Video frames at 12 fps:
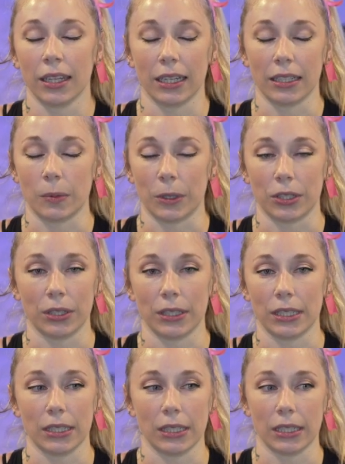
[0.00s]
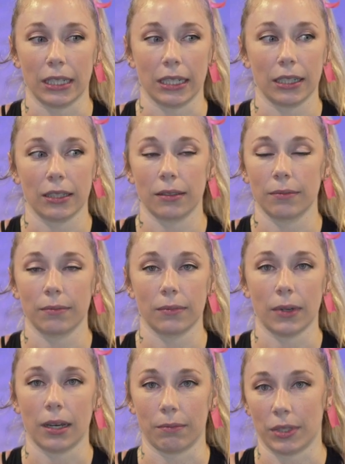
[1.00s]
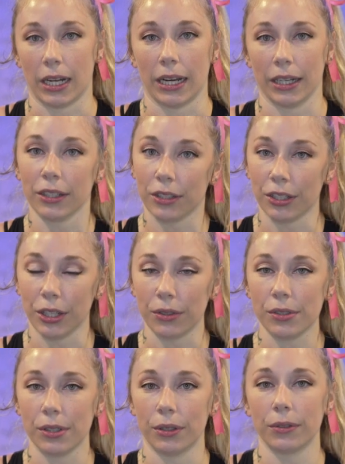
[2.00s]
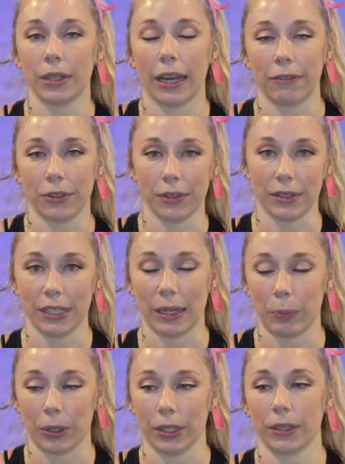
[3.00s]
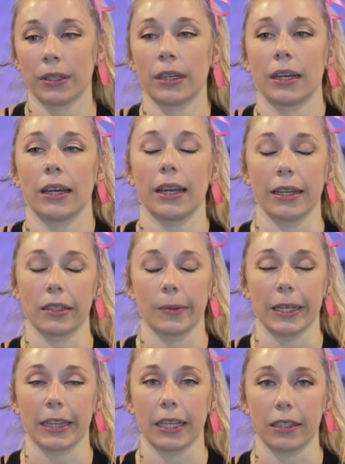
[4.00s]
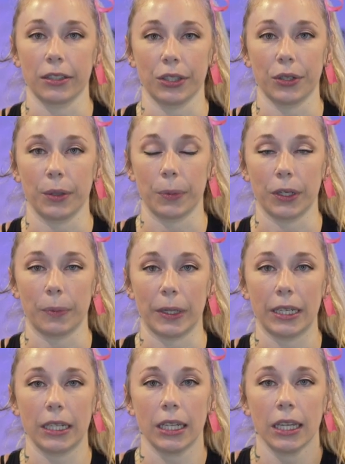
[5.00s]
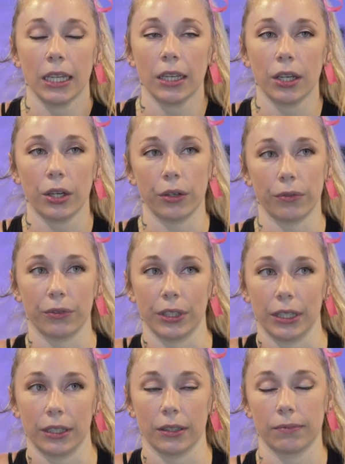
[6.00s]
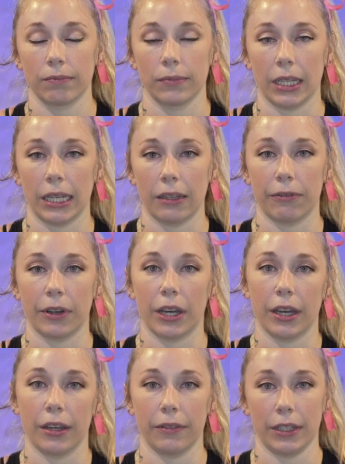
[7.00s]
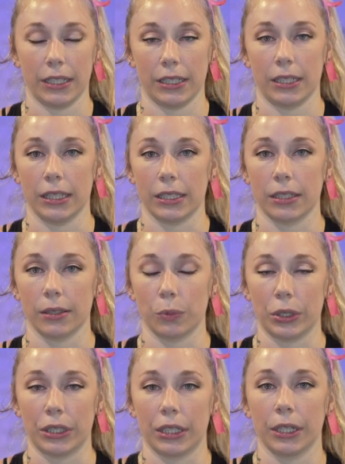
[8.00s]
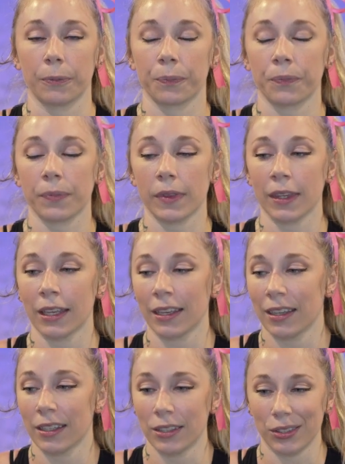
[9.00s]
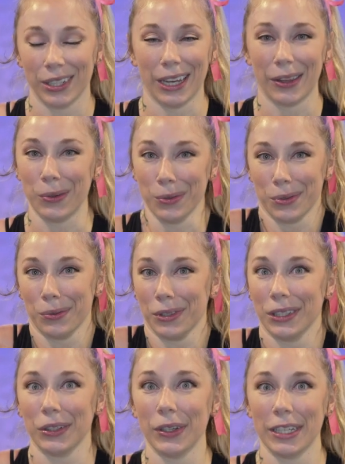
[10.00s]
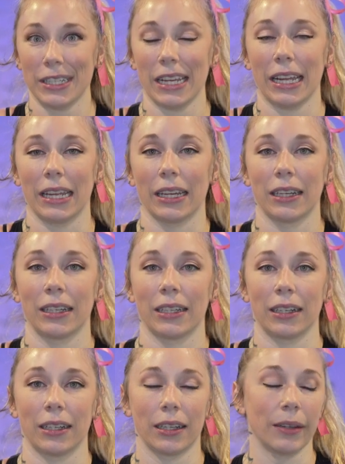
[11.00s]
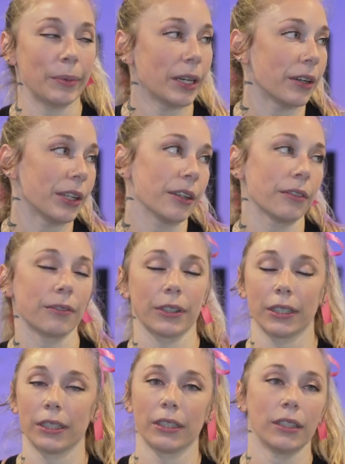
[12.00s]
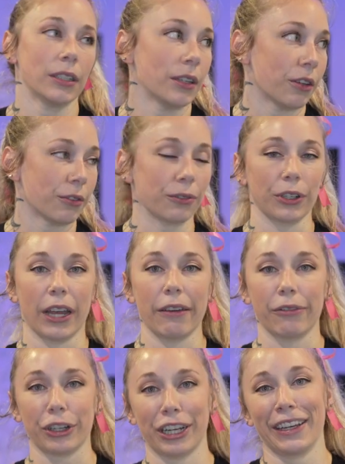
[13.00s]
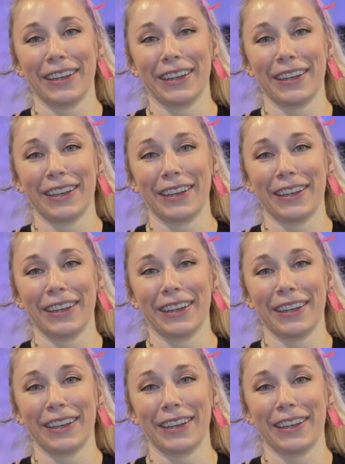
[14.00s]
especially since like I'm tired, you know. So after the taper, I expect that to go up a good bit. Hopefully 85, 86, somewhere in there. So yeah, that was a really great day. I've been out here for forever.